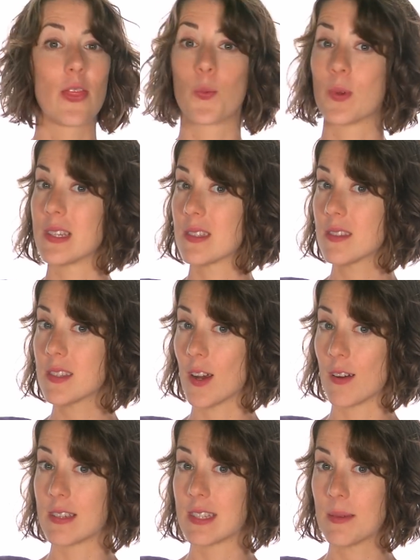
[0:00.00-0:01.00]
The reasons
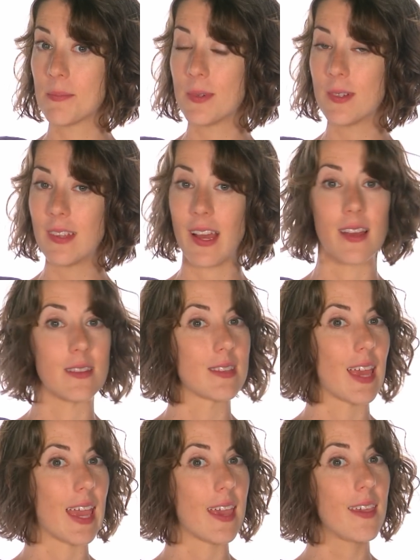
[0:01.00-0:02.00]
are as simple as
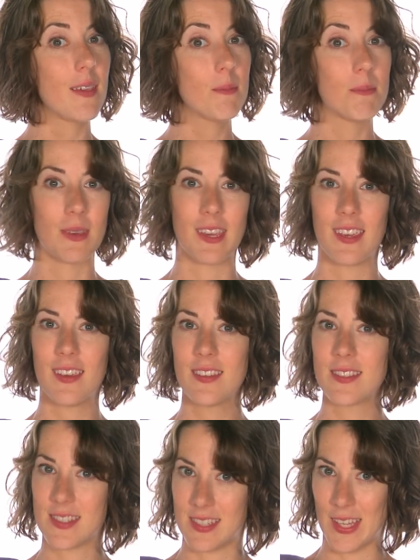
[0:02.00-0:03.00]
A, B,
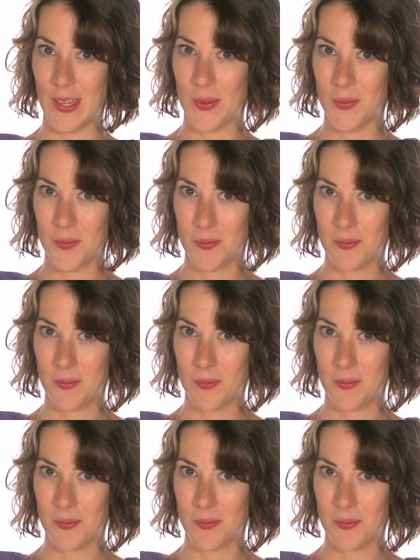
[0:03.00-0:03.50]
C.